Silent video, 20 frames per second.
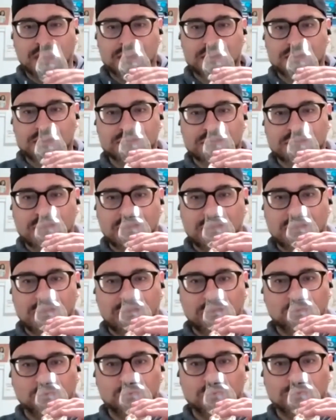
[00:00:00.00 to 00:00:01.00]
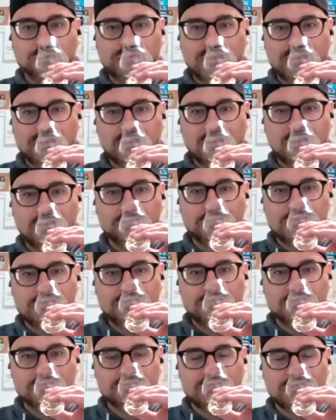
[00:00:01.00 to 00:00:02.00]
that is a, a cool
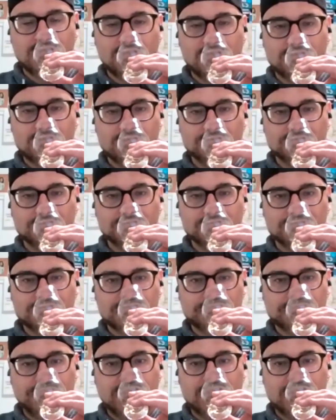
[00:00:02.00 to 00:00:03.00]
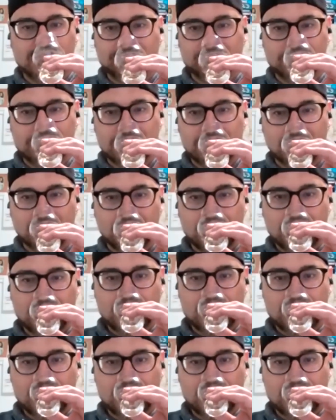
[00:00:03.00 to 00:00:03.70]
dichotomy versus, on nose versus palate for me.